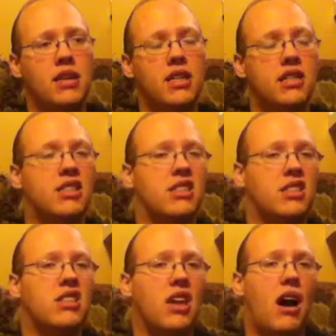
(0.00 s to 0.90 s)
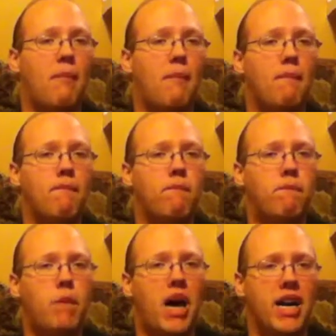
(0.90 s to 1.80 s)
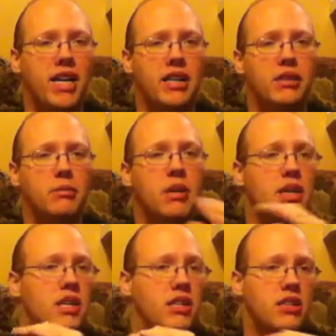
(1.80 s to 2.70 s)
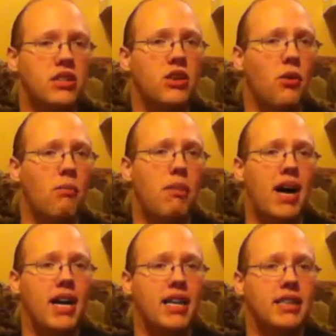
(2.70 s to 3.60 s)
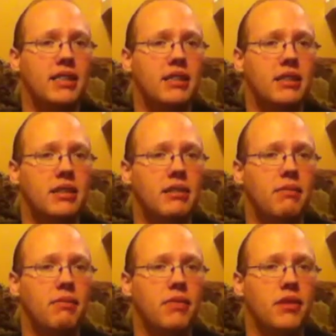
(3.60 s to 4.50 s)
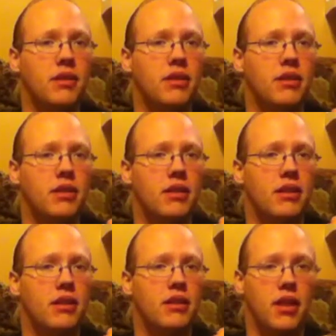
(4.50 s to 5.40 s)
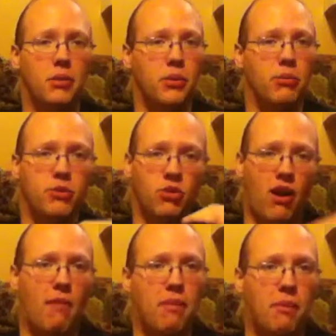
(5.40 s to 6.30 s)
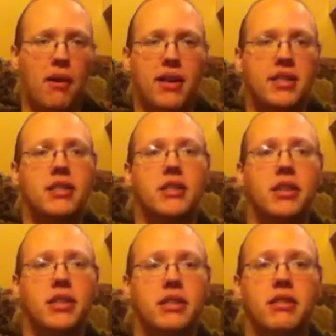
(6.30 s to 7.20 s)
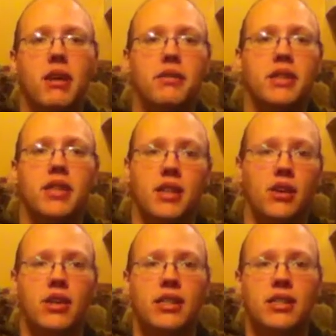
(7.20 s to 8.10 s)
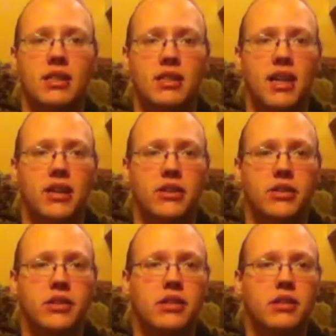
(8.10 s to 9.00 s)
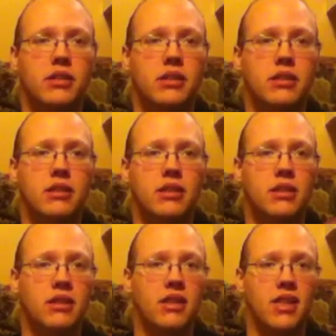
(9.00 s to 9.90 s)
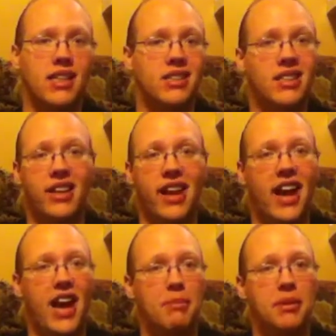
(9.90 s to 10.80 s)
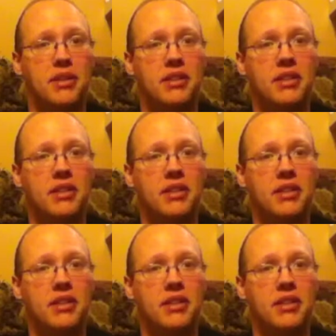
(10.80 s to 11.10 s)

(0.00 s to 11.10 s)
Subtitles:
Is to stop buying them. Don't buy it. They will drop the prices on this stuff to increase the sales. It's gonna happen.